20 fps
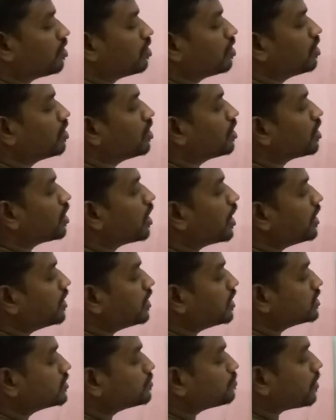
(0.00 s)
Here light
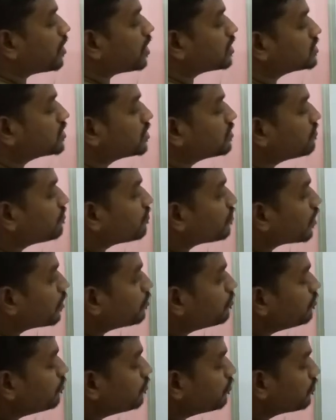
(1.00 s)
is passing
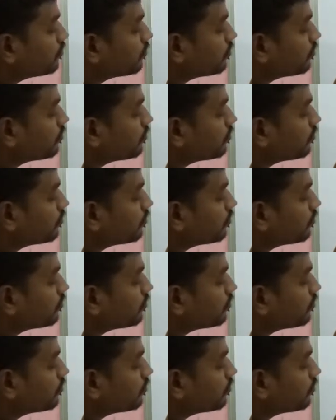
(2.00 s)
from